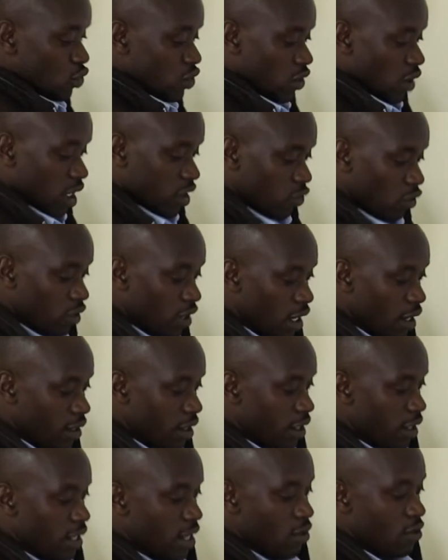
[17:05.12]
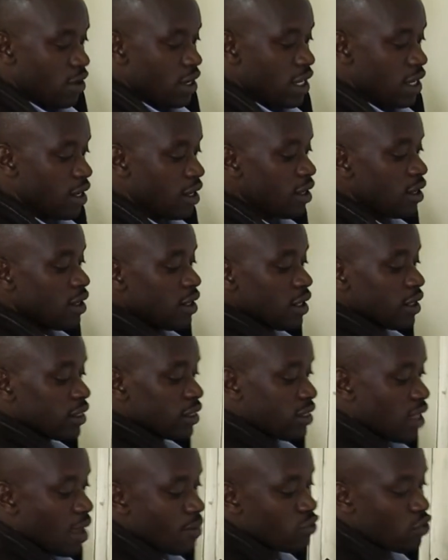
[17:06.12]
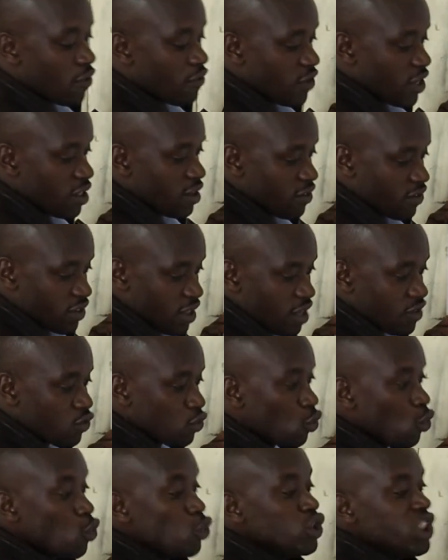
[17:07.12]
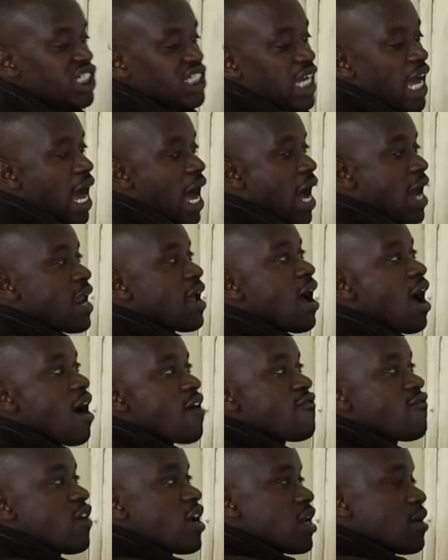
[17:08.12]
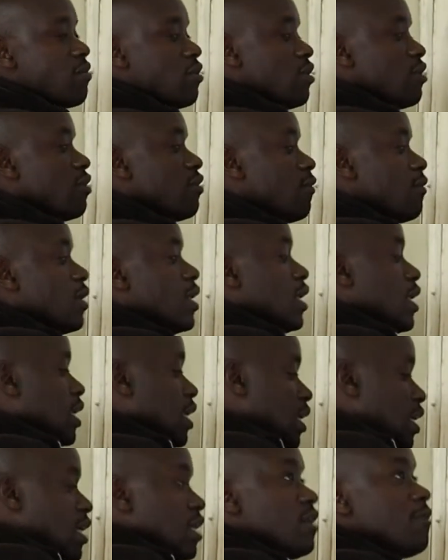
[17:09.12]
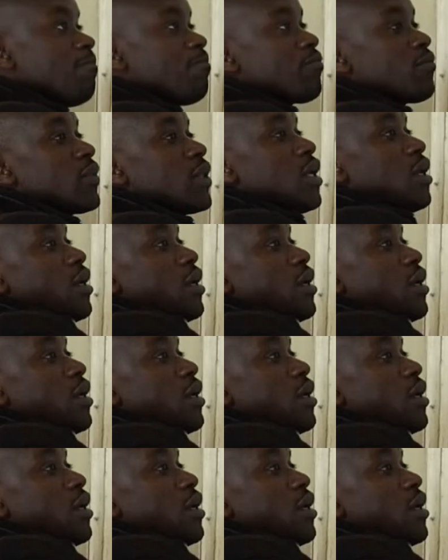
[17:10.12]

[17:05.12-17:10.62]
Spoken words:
which are talked down here, types of registers which are available in